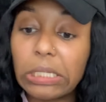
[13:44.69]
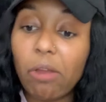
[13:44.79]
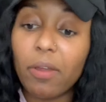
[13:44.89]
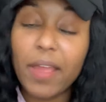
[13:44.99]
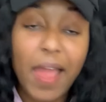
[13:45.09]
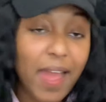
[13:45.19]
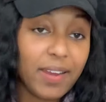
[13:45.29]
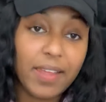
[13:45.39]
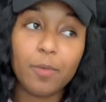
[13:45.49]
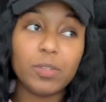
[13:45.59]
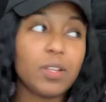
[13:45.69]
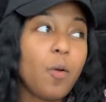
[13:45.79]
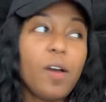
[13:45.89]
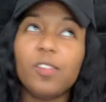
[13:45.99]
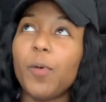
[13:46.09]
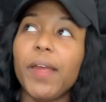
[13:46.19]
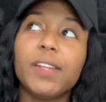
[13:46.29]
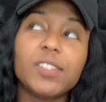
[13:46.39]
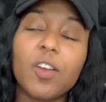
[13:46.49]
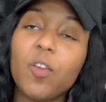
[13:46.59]
It was no other way
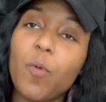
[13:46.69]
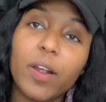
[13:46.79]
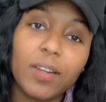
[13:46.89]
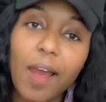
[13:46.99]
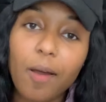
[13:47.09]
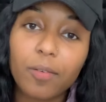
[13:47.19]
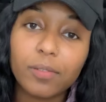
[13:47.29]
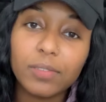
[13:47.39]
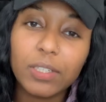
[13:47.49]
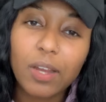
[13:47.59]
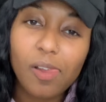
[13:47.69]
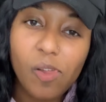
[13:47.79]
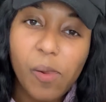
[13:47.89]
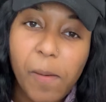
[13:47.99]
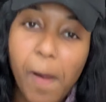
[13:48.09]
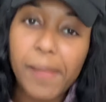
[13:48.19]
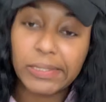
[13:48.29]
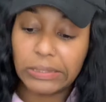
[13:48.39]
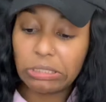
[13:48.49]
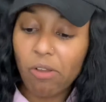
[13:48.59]
this could have worked out, you know?
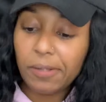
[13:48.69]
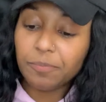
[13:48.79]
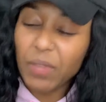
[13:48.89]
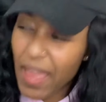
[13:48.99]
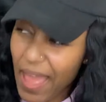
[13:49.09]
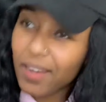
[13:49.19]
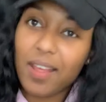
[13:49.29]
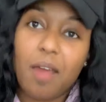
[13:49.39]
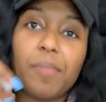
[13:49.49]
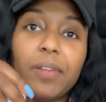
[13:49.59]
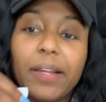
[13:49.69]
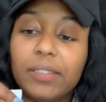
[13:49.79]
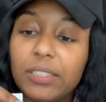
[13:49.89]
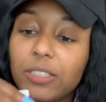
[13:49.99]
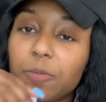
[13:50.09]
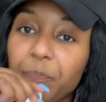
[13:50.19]
It had to happen like this.